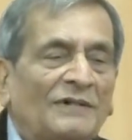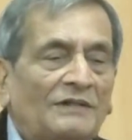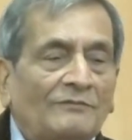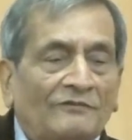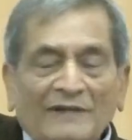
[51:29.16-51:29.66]

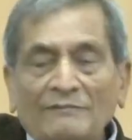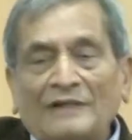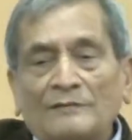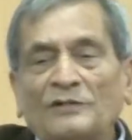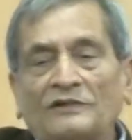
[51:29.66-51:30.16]

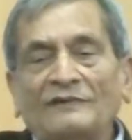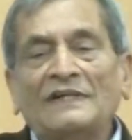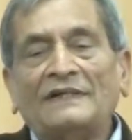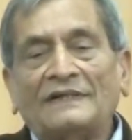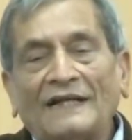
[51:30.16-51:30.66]
Women
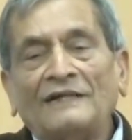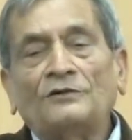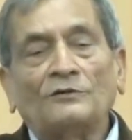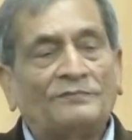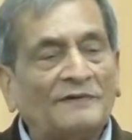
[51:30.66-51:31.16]
between
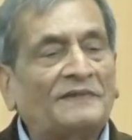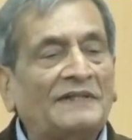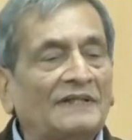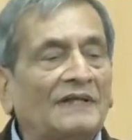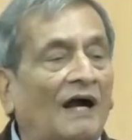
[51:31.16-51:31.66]
10 to
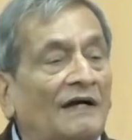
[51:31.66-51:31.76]
50